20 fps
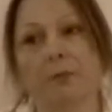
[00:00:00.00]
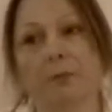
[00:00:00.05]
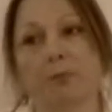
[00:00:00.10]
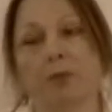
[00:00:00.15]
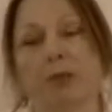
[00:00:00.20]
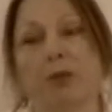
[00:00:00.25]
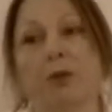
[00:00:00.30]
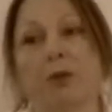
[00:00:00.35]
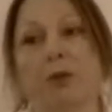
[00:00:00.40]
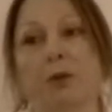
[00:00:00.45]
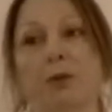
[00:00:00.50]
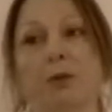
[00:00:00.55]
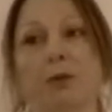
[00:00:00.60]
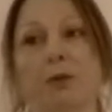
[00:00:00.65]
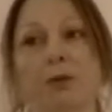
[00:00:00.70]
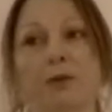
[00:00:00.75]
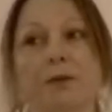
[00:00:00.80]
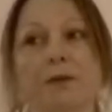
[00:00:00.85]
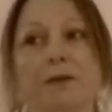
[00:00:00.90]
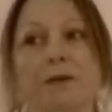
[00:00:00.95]

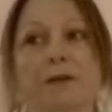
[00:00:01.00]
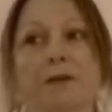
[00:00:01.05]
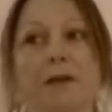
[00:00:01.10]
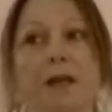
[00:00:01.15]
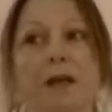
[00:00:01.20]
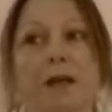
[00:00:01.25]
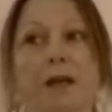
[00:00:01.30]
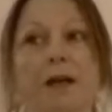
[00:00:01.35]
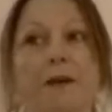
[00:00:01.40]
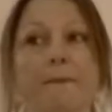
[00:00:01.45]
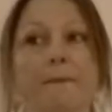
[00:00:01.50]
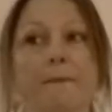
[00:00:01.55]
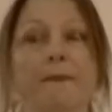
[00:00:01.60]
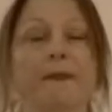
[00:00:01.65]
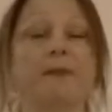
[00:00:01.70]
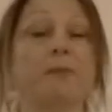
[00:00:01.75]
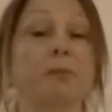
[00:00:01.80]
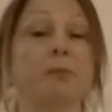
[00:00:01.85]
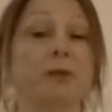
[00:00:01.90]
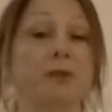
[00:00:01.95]
because the
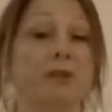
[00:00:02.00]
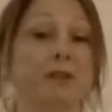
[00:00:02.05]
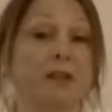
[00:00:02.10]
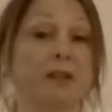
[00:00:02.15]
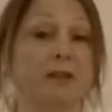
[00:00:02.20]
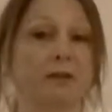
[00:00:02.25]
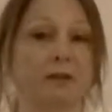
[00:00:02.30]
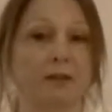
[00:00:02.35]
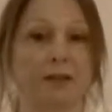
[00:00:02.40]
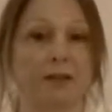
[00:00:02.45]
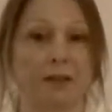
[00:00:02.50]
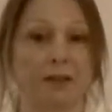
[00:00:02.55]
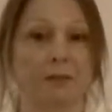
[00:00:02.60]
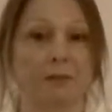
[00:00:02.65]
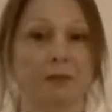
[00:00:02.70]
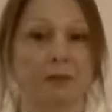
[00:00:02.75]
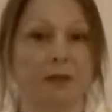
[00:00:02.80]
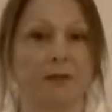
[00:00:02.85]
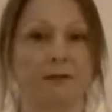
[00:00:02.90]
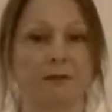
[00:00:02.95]
spirits that you're
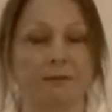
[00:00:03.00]
dealing with,